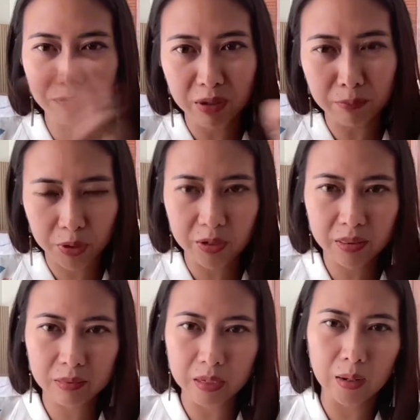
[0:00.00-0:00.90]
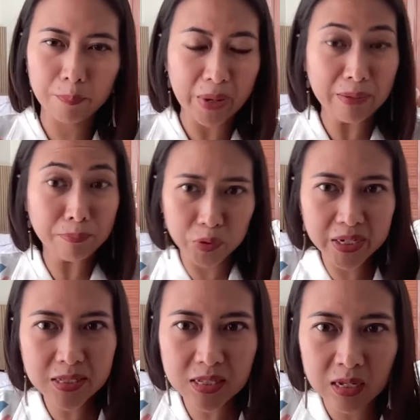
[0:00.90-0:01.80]
giving birth pain
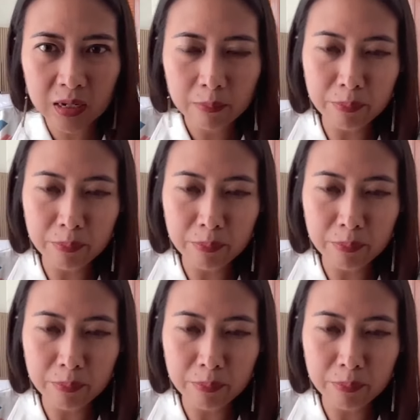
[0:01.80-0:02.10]
points,